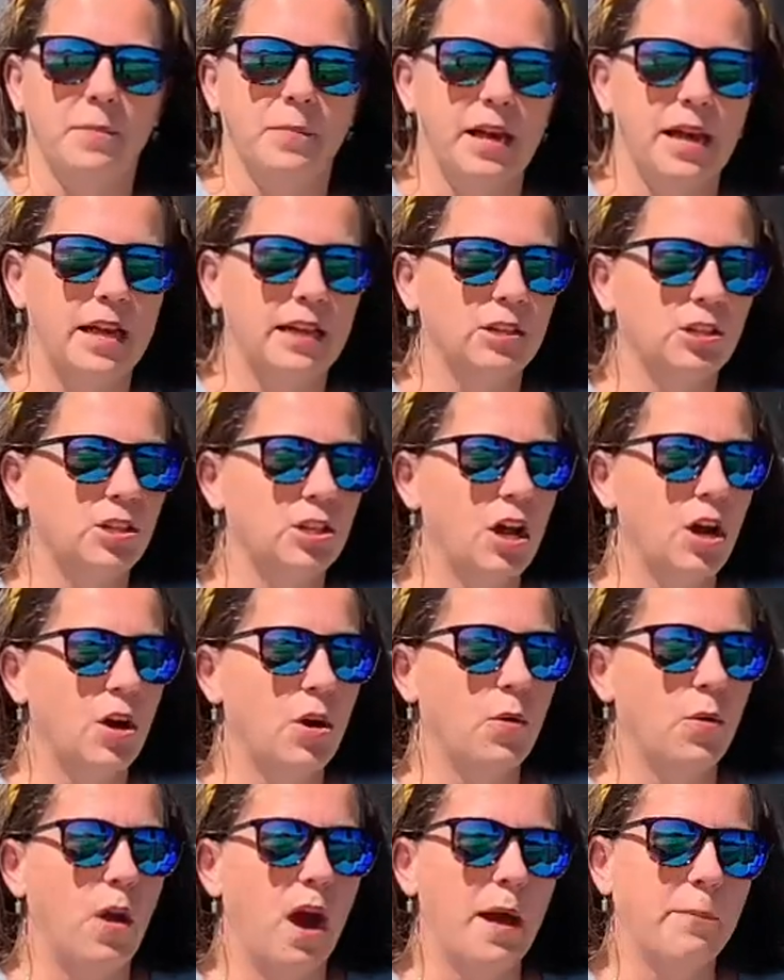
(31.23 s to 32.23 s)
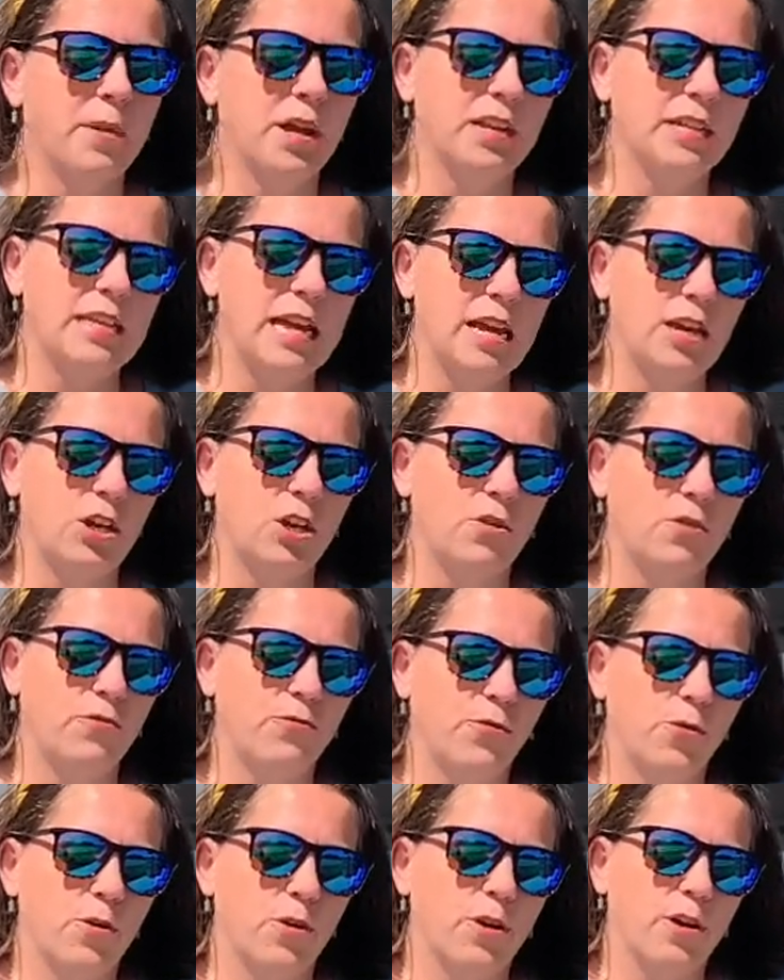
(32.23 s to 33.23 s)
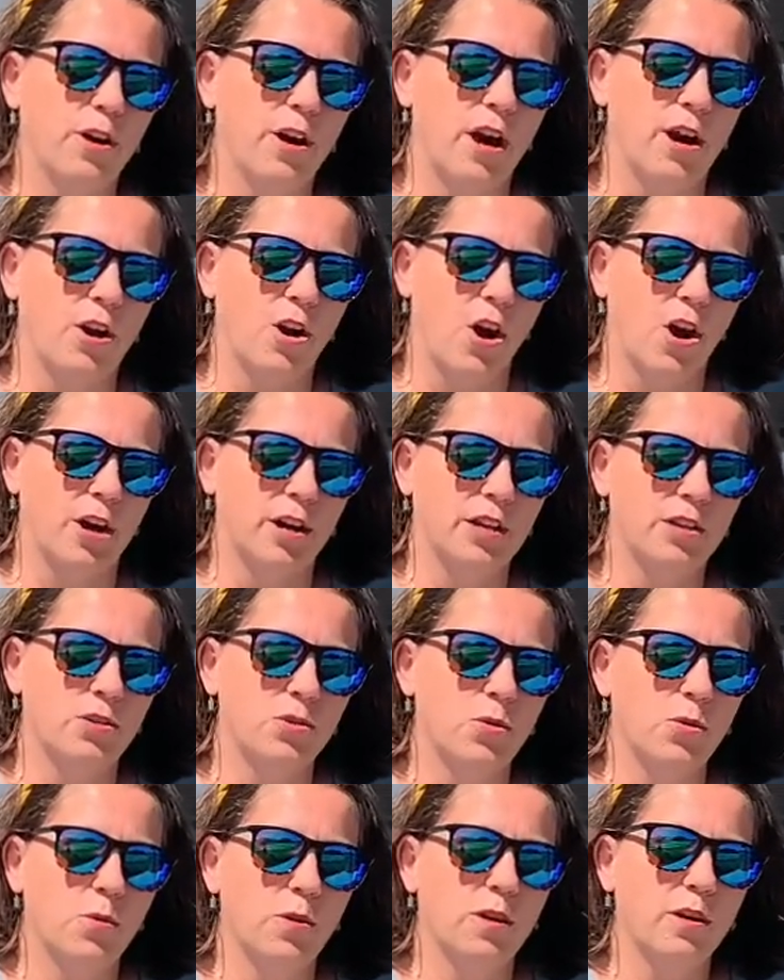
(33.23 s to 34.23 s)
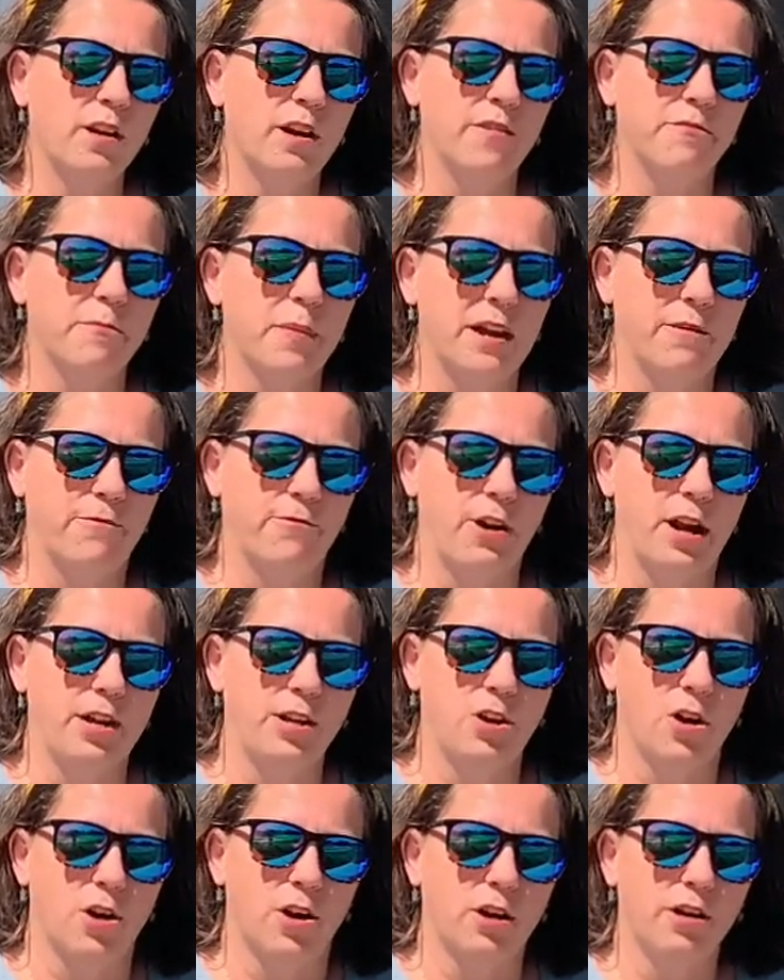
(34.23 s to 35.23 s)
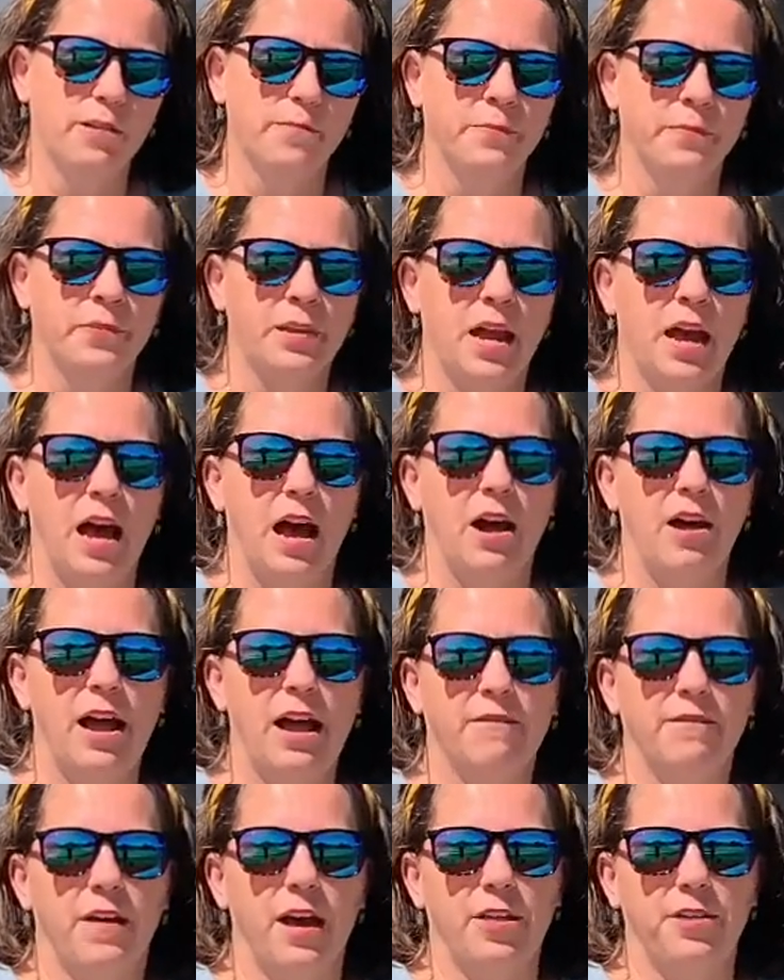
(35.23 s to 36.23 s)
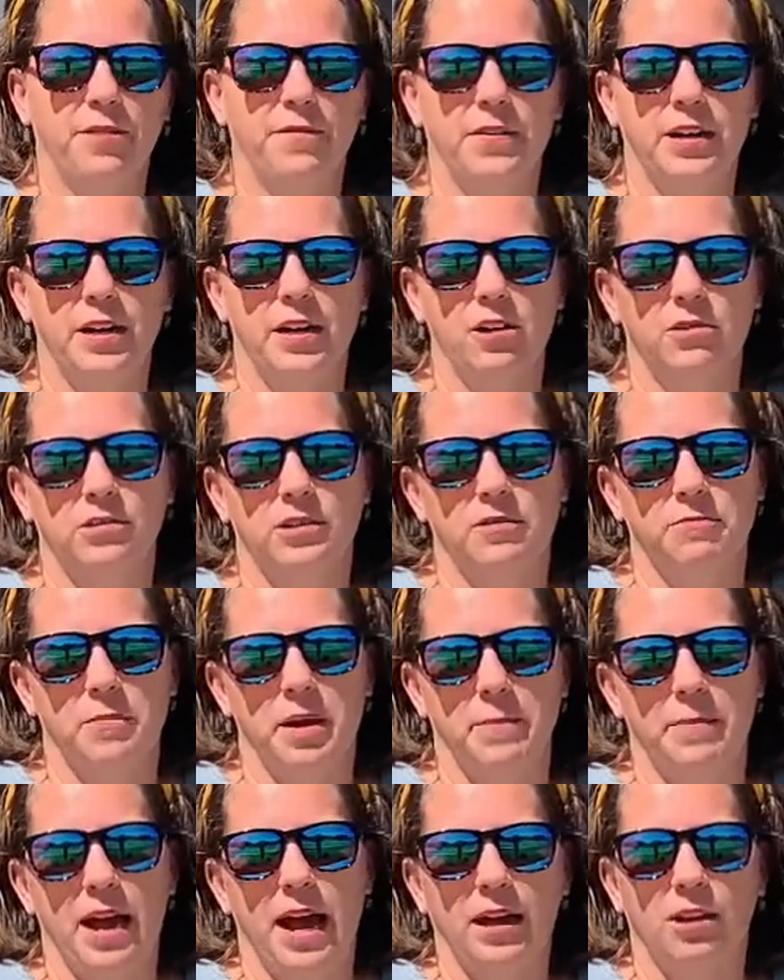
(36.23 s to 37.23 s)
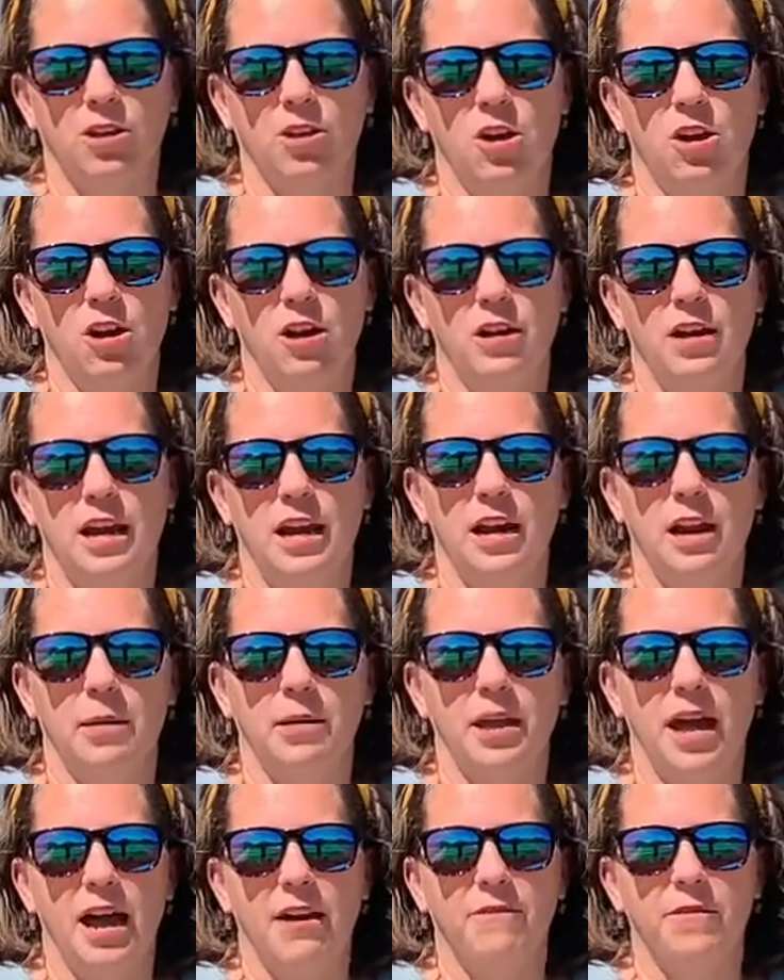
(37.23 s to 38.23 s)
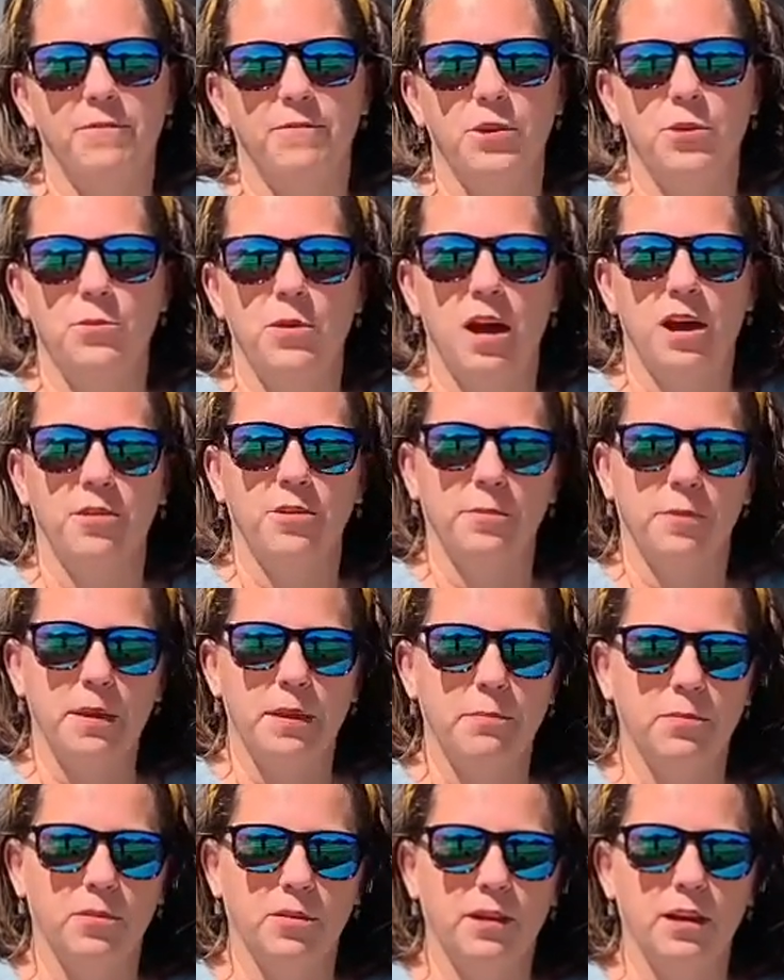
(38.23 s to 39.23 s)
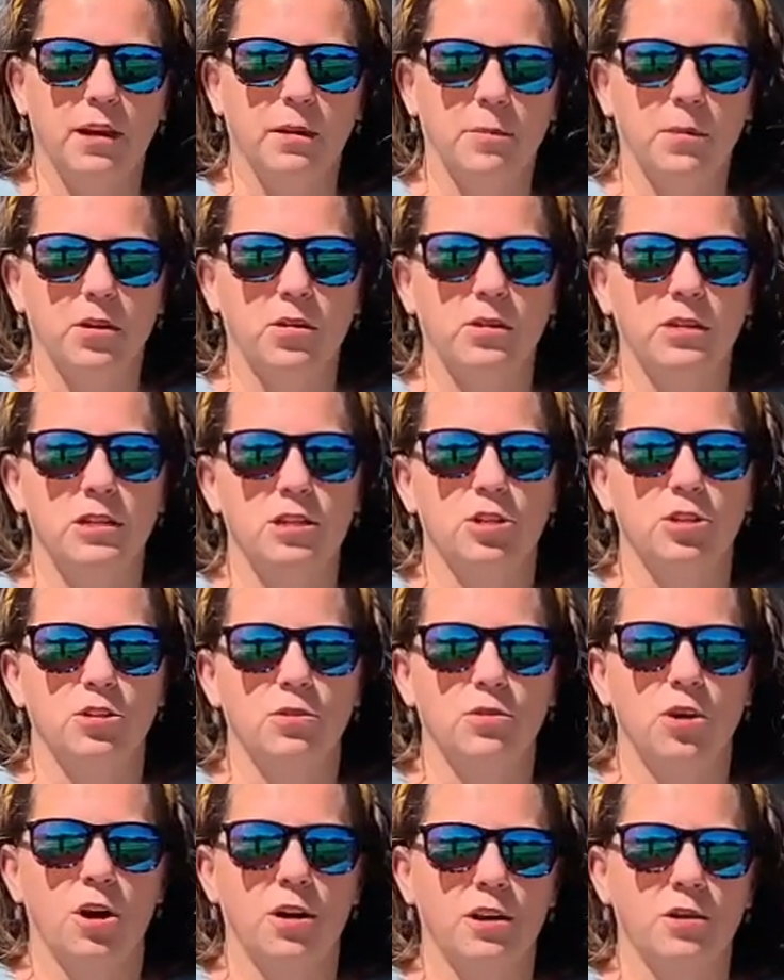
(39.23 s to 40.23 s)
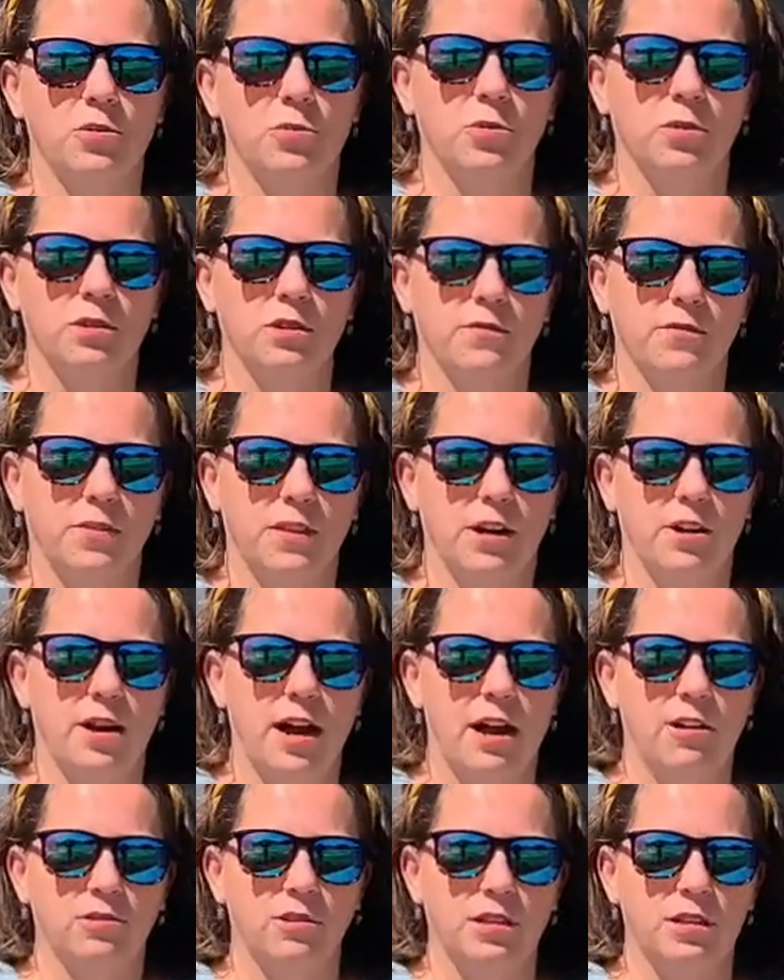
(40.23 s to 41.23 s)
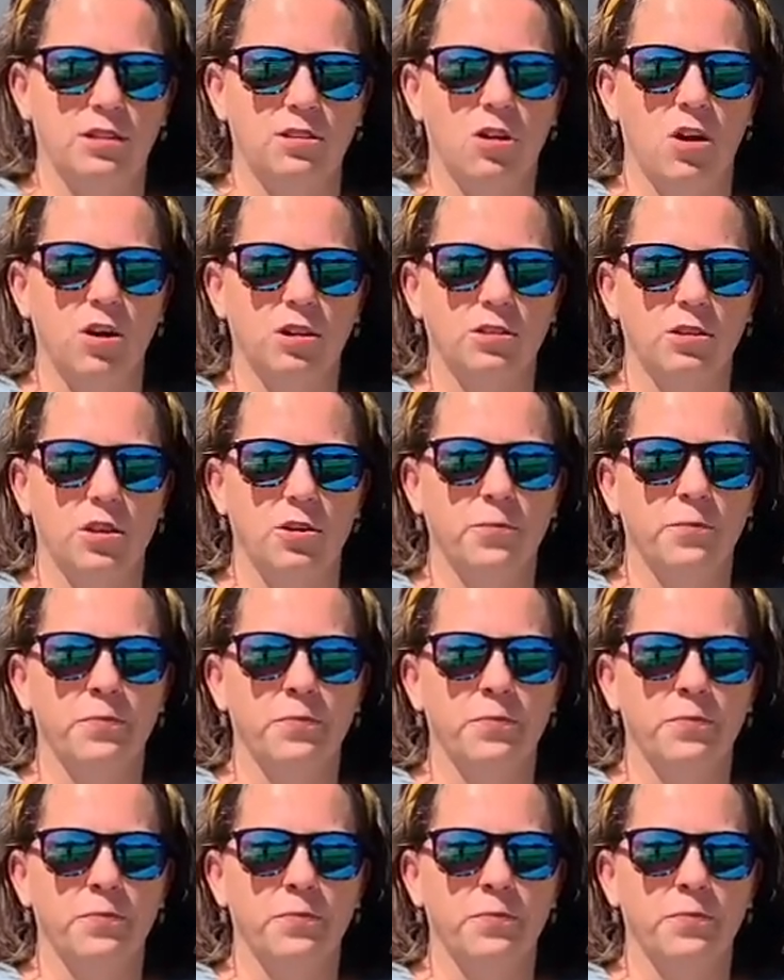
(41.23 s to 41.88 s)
And so I'm going to take you for a garden tour of my front yard. I'll have other videos of my backyard, and I have a few other people that I'm going to do garden tours of their houses also.